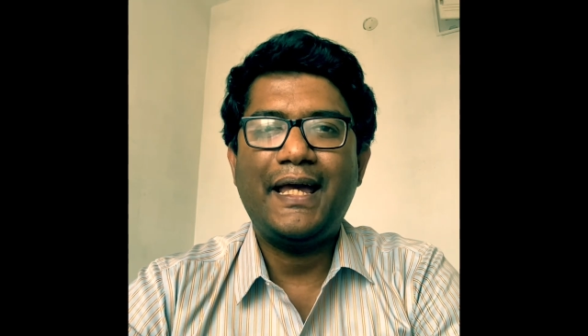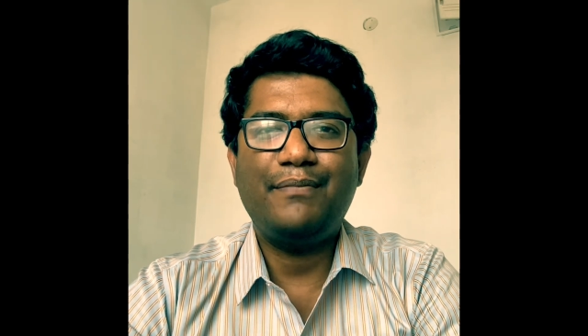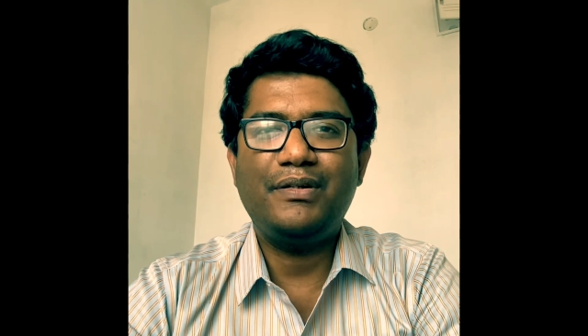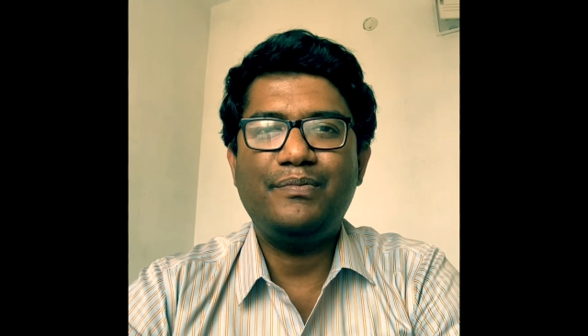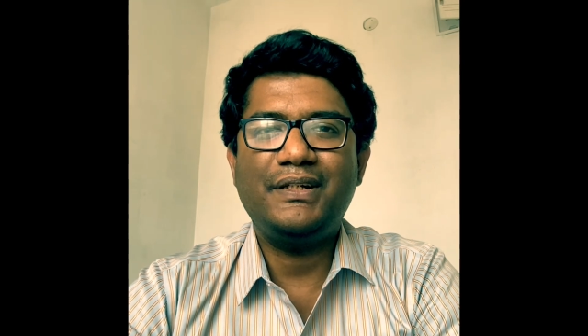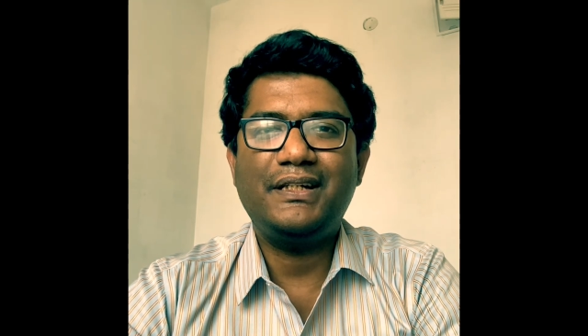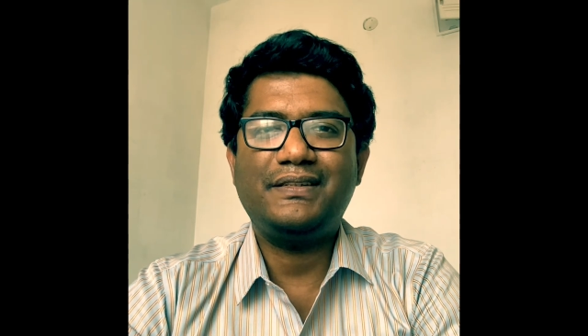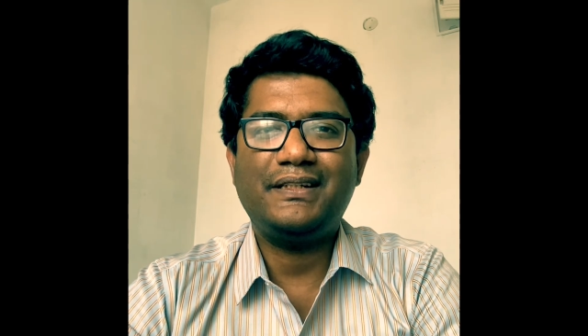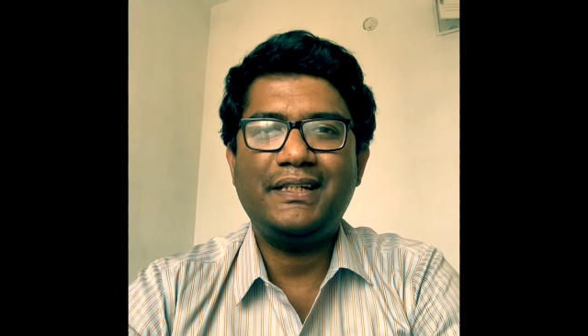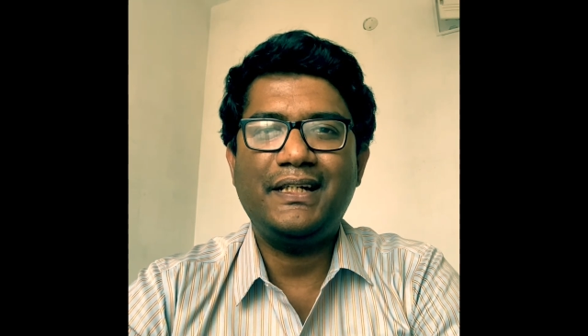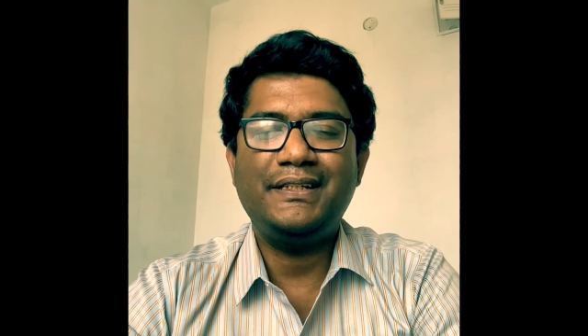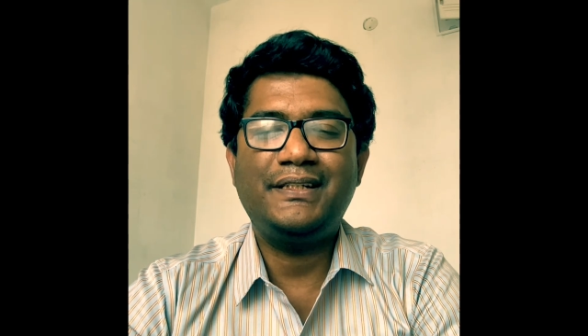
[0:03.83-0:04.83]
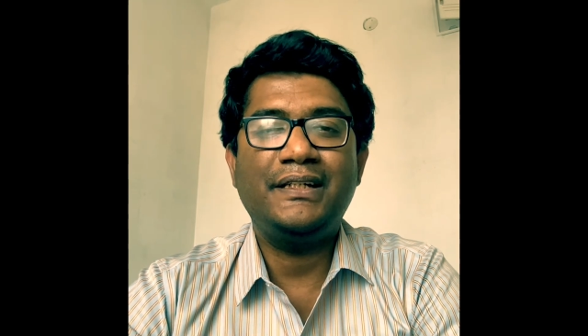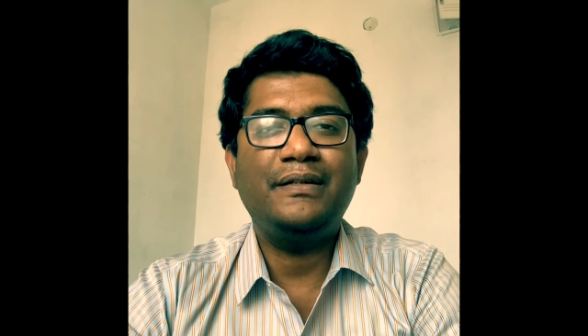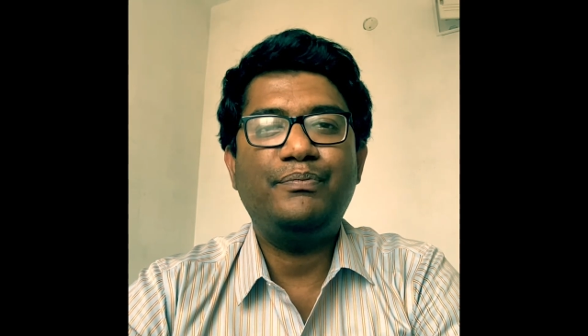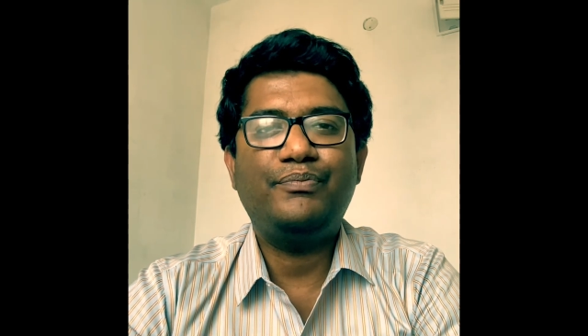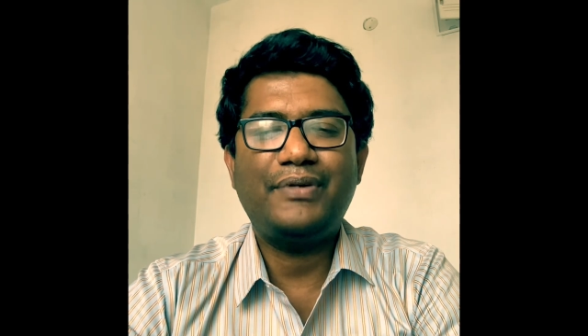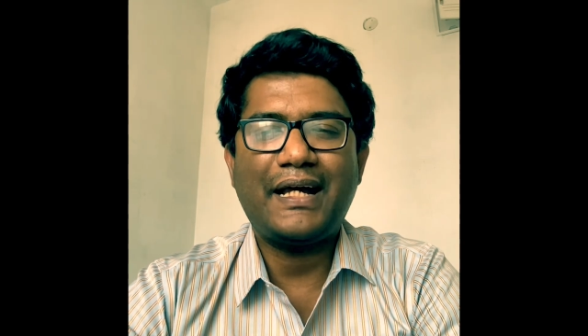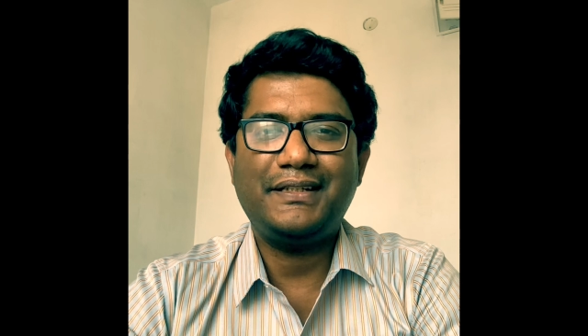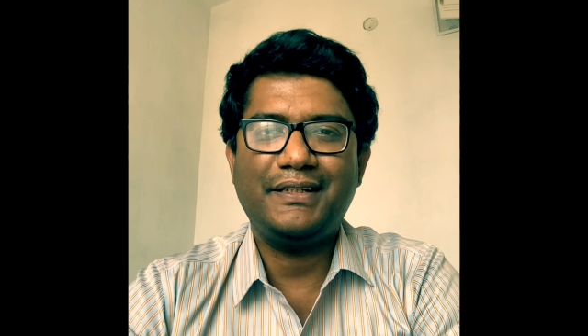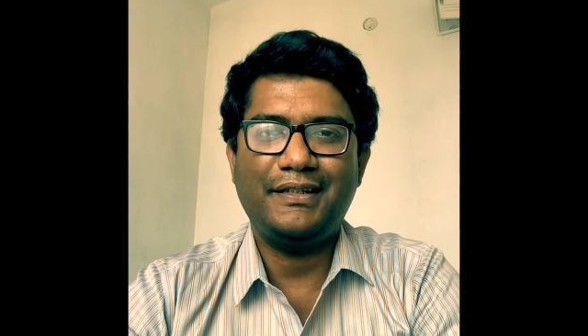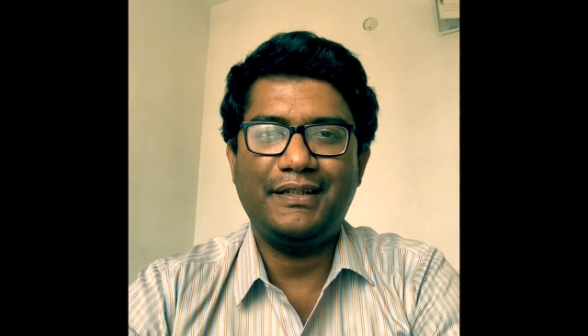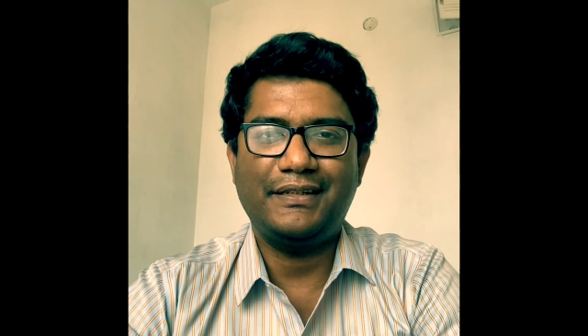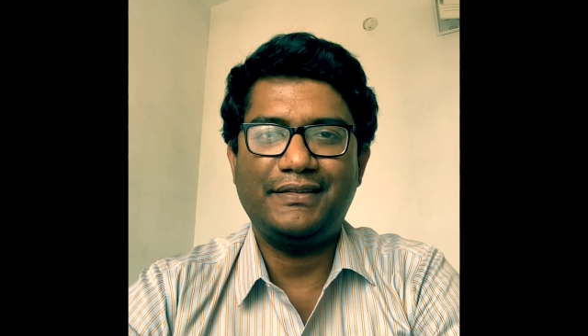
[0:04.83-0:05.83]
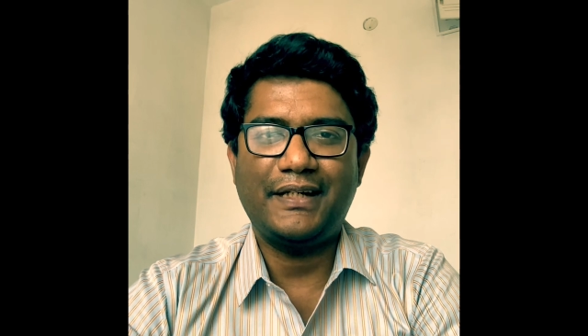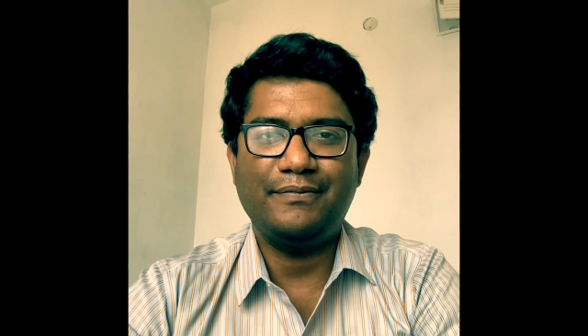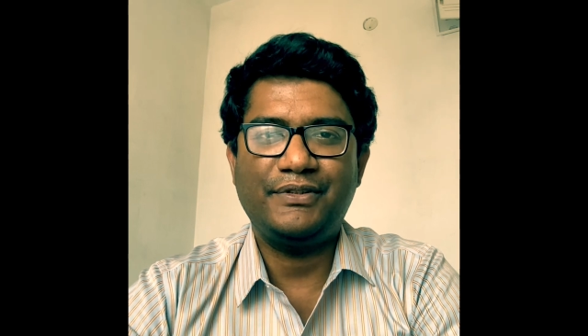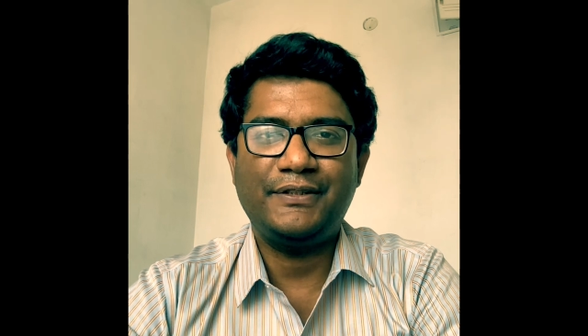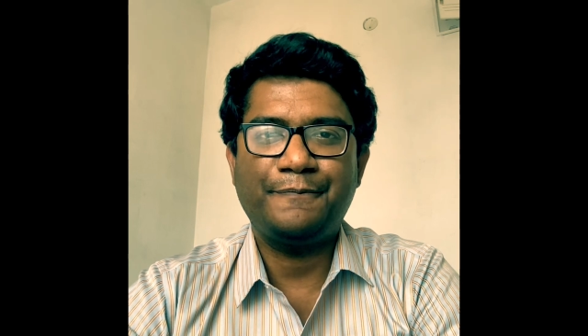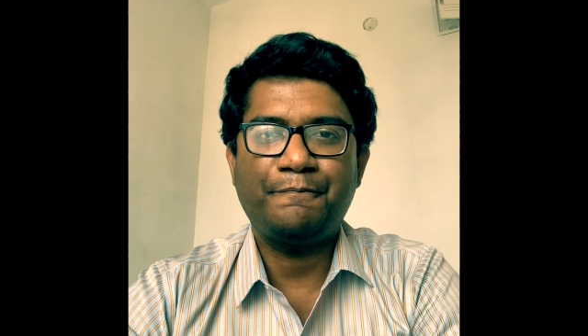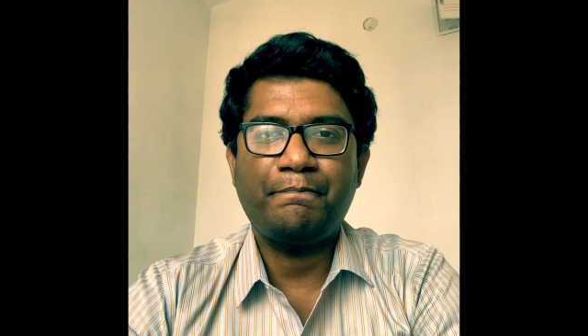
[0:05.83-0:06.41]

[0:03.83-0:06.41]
MBBS ENT practical exams,